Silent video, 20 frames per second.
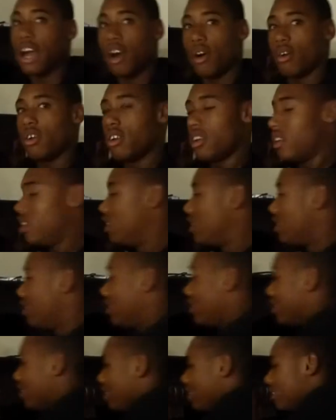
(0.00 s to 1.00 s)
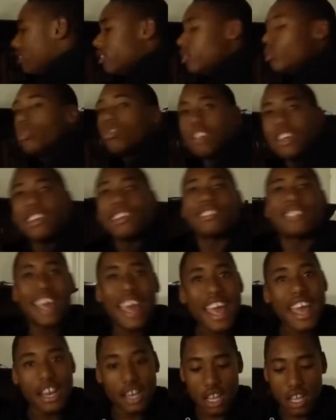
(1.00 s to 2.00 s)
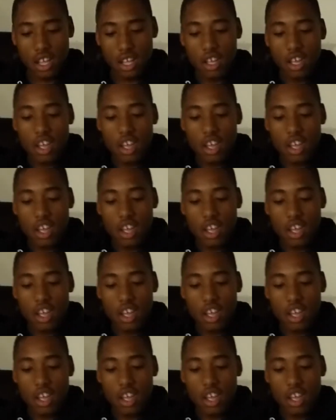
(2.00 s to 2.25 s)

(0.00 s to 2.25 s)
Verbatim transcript: out. You see this candy?